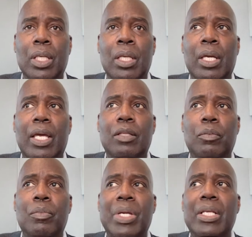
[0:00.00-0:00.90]
And
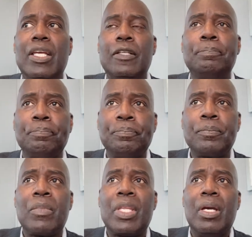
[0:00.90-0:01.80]
meaning
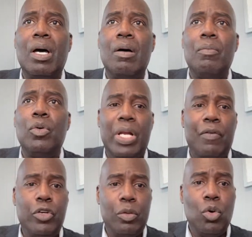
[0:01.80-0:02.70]
whatever
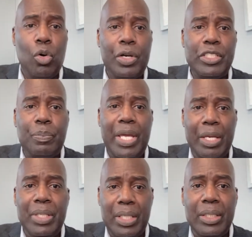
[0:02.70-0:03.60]
your mortgage
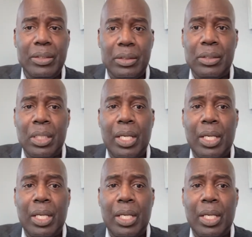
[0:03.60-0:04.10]
payment is.